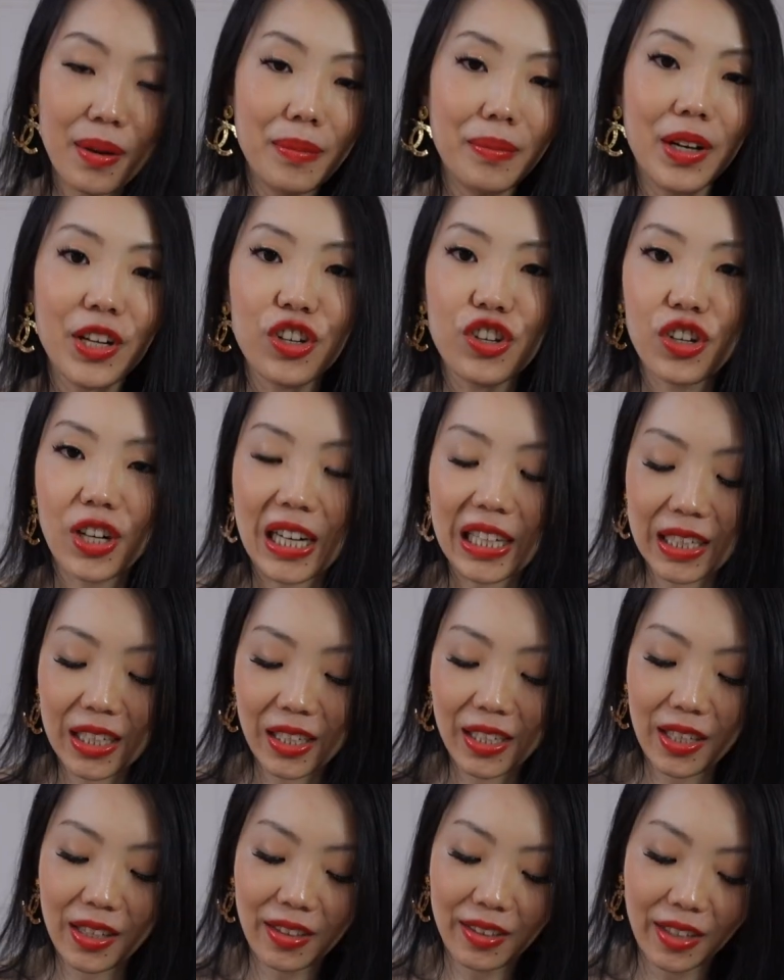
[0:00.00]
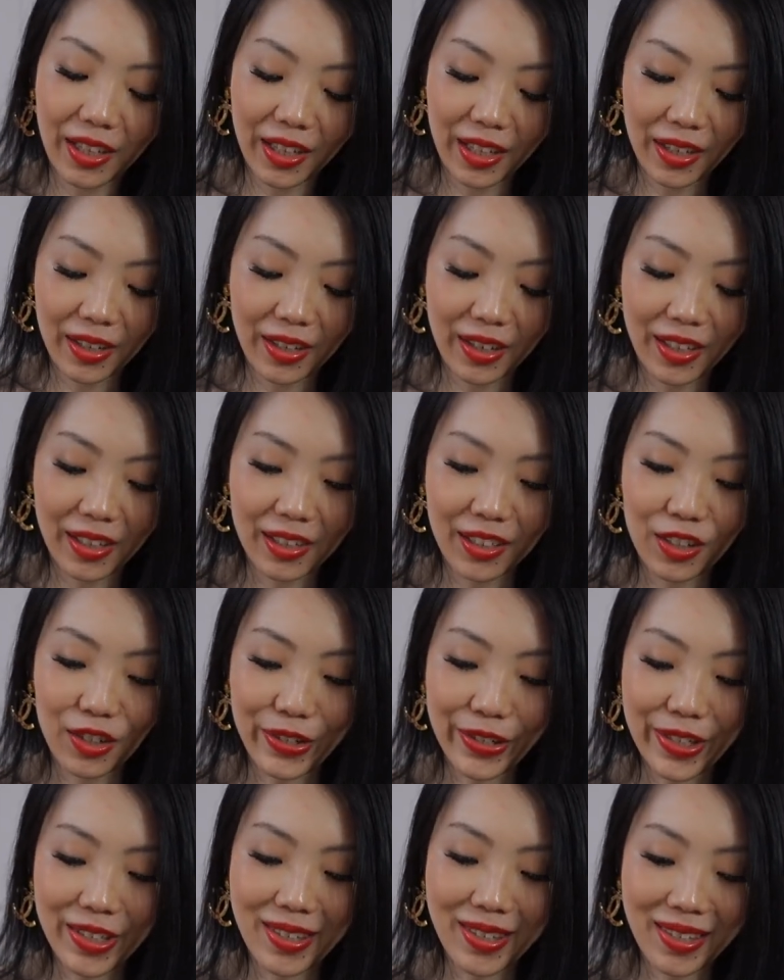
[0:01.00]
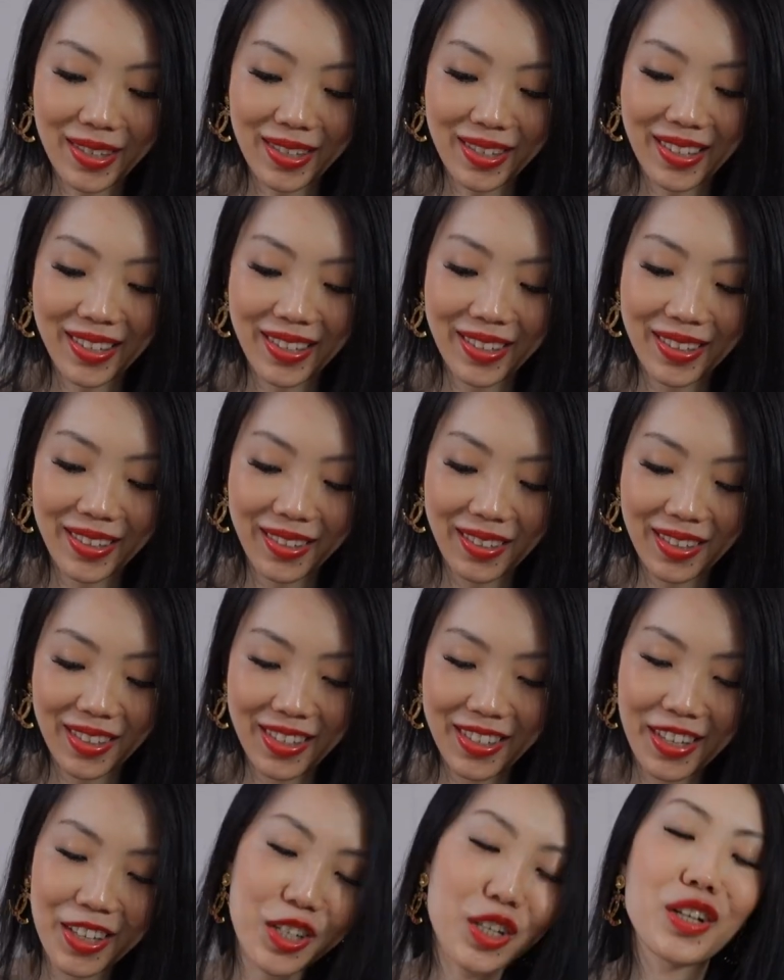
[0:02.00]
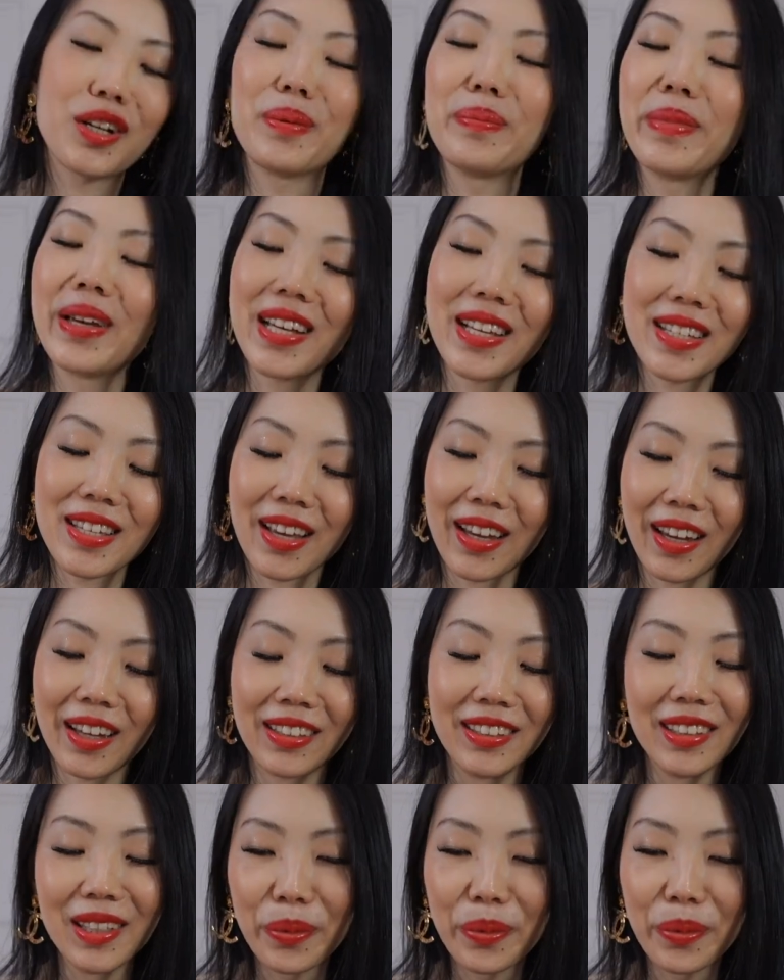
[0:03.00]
my jacket in there, and it's just such an amazing and